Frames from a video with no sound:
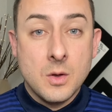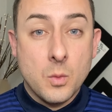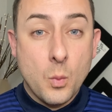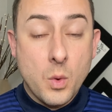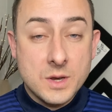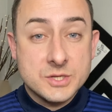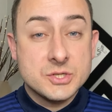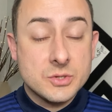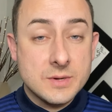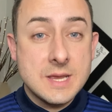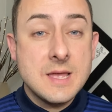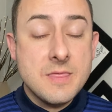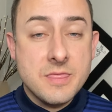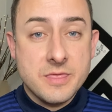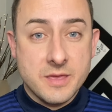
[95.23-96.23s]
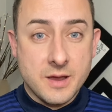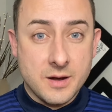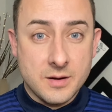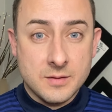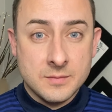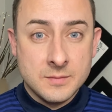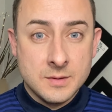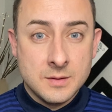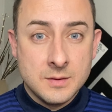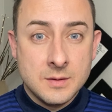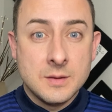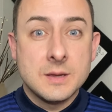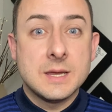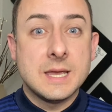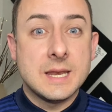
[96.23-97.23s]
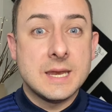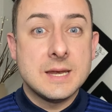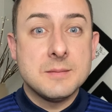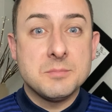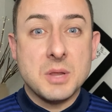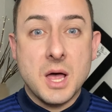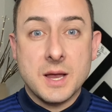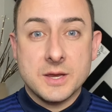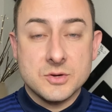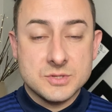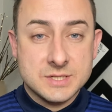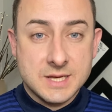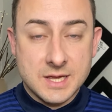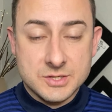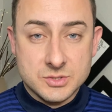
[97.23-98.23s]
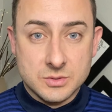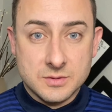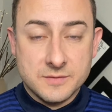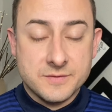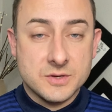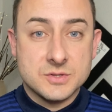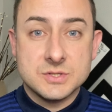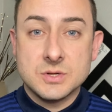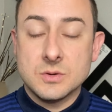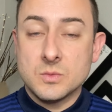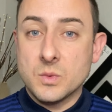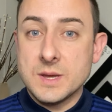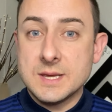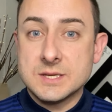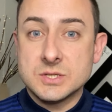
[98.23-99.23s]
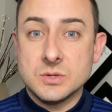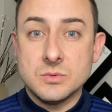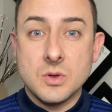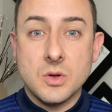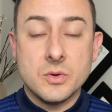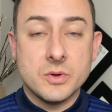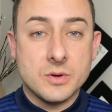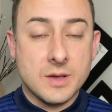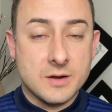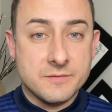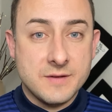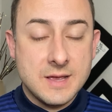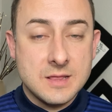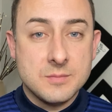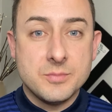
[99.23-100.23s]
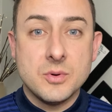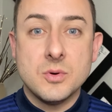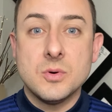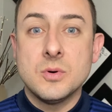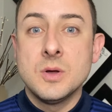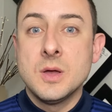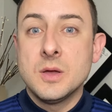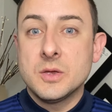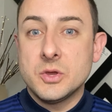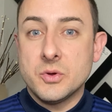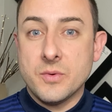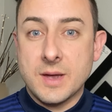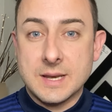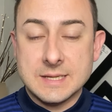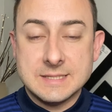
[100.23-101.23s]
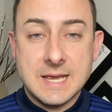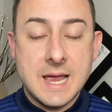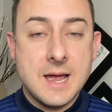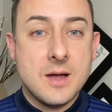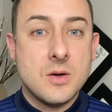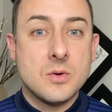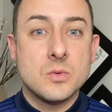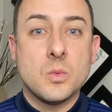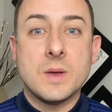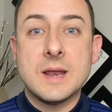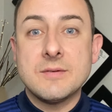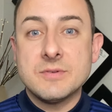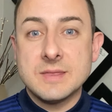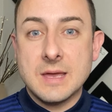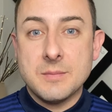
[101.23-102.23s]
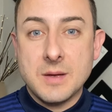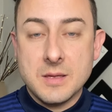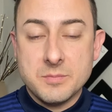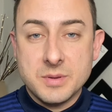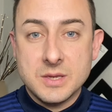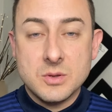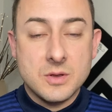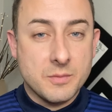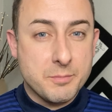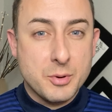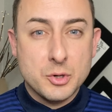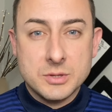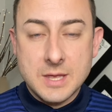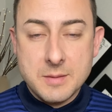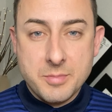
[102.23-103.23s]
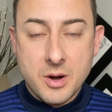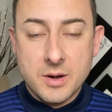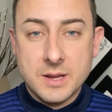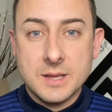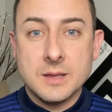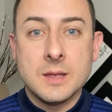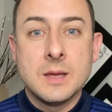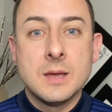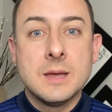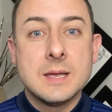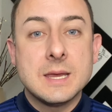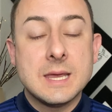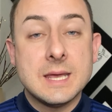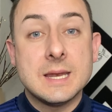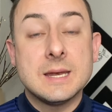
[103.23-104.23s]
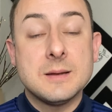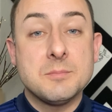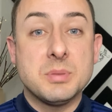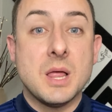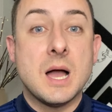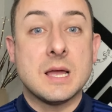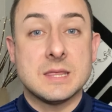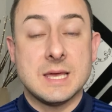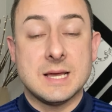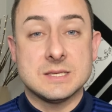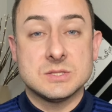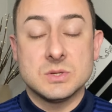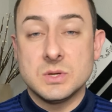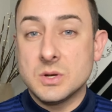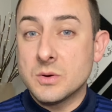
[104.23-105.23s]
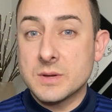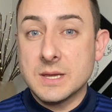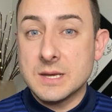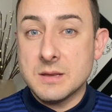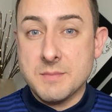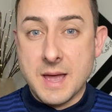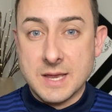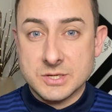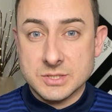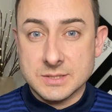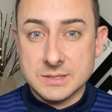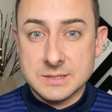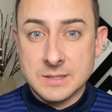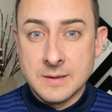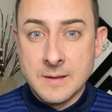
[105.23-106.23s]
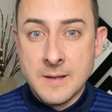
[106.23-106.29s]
Once you're in there, get in and block your schedule. If there's certain weeks you know you're not available, you're out of town, whatever that might be, your birthday party, get in and block that so you don't get any matches.